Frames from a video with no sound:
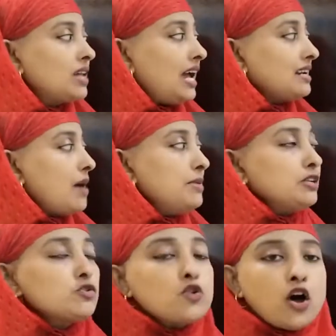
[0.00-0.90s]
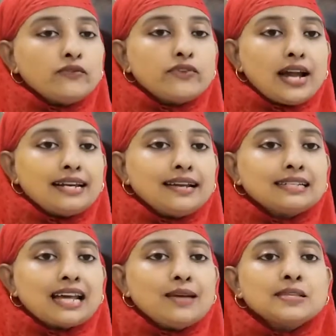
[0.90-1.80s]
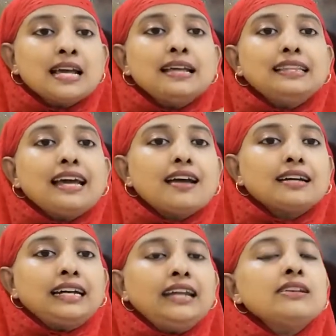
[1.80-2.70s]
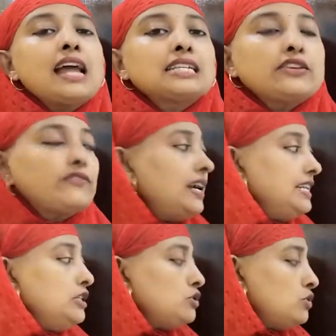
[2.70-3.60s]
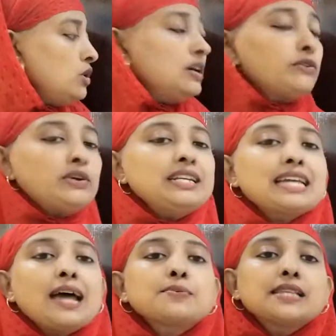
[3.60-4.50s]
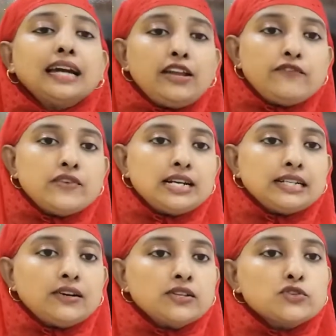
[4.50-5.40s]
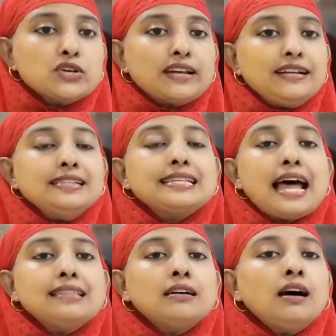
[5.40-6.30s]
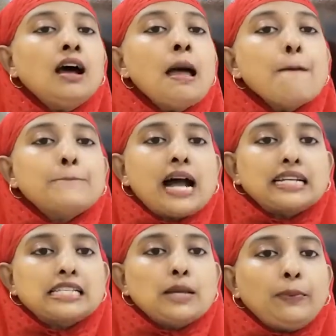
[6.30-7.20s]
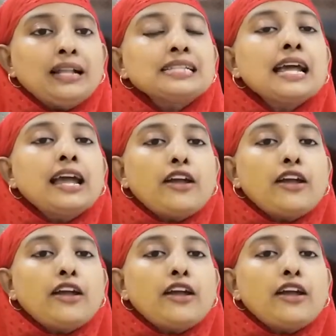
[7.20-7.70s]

And coming to non-finite times, they are again classified into 3 types: the infinitives, gerunds and the participles.